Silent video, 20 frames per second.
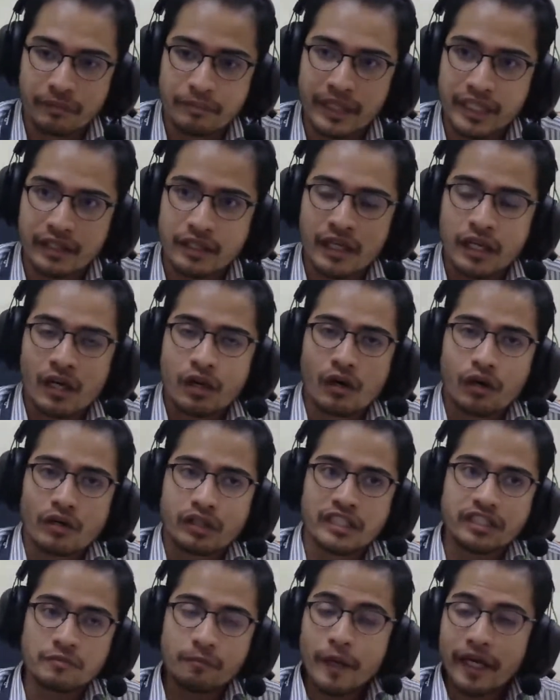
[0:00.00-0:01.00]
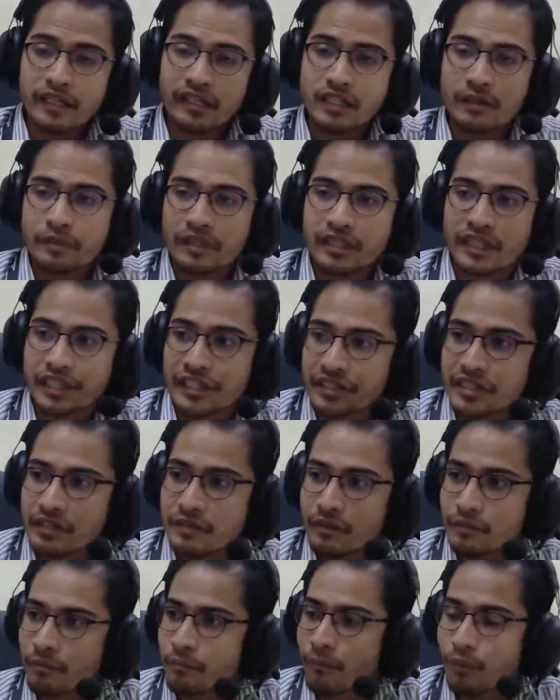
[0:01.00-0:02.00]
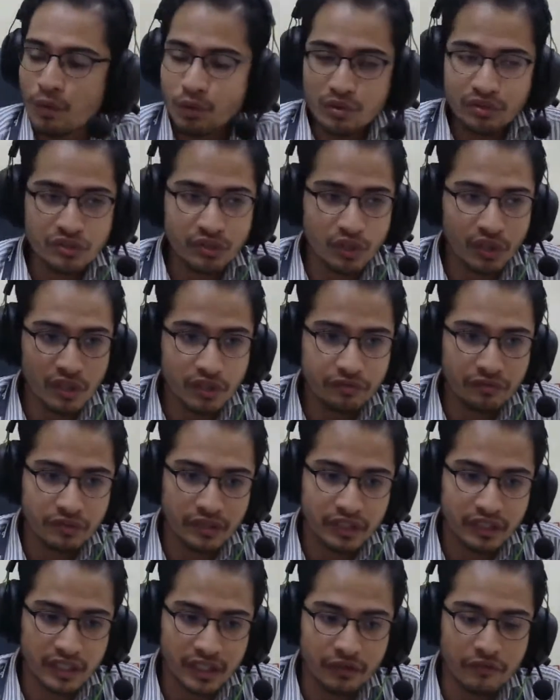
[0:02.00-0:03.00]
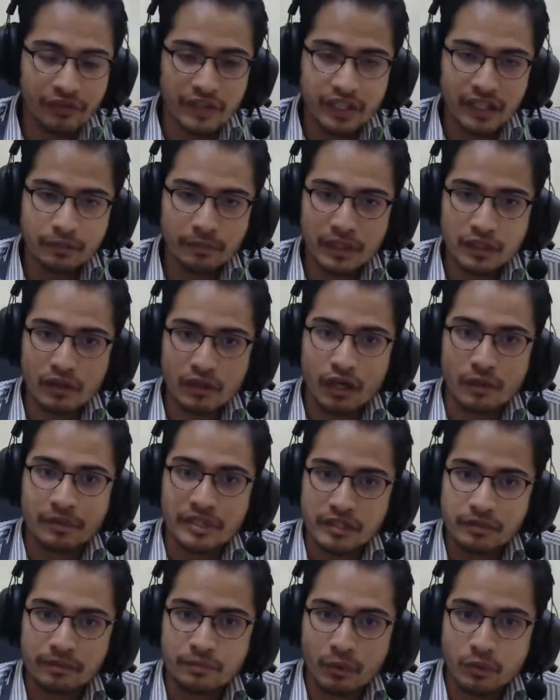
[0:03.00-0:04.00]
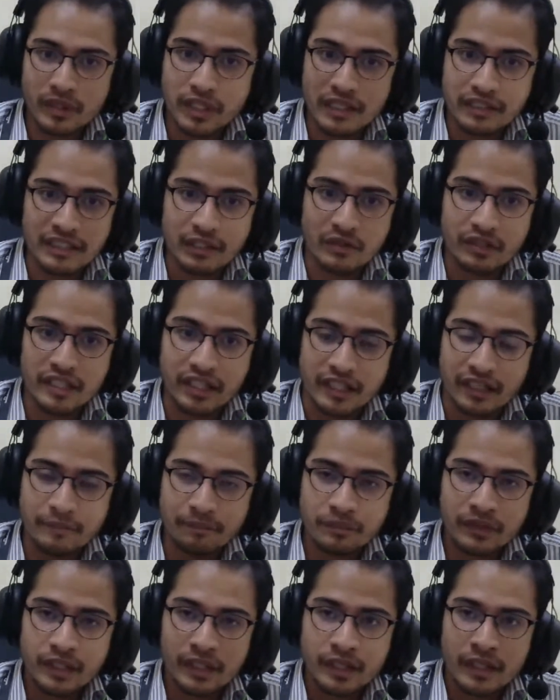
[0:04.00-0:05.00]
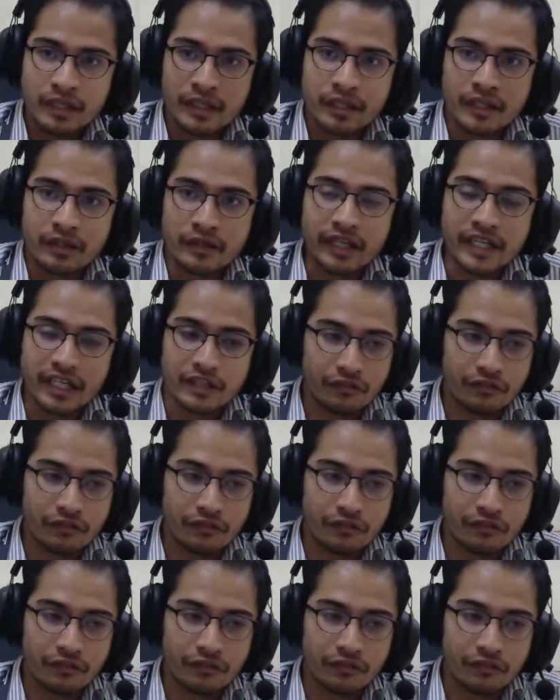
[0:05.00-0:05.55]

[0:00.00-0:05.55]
But despite the limitation, most of the available commercial products out there, right?